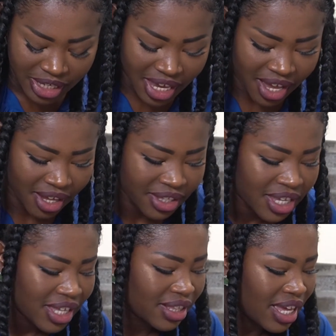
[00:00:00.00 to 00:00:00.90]
Yeah,
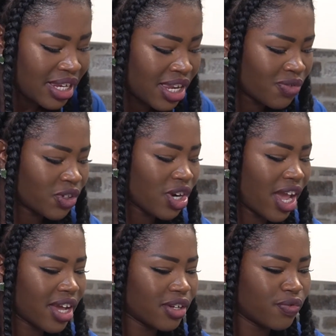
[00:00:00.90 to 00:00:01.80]
they never
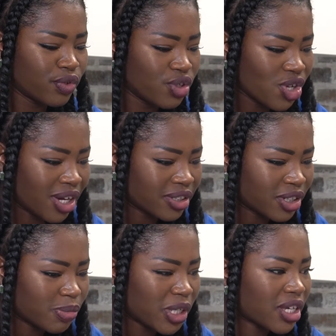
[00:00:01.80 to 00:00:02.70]
had a food
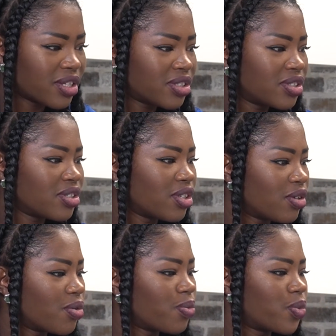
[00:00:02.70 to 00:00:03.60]
juggler because, you
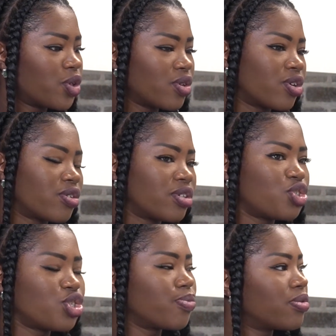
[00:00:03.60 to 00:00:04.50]
know, when you are on a
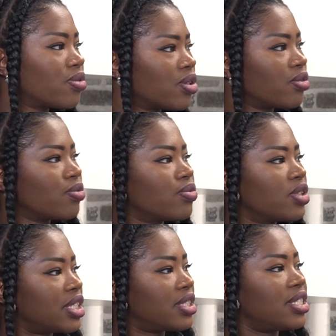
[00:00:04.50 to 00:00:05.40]
ship,
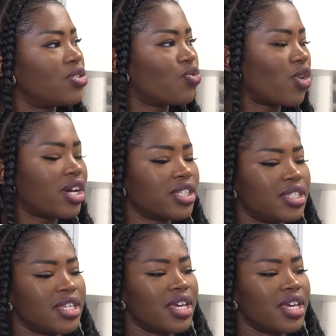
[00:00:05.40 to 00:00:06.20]
the sea rocks.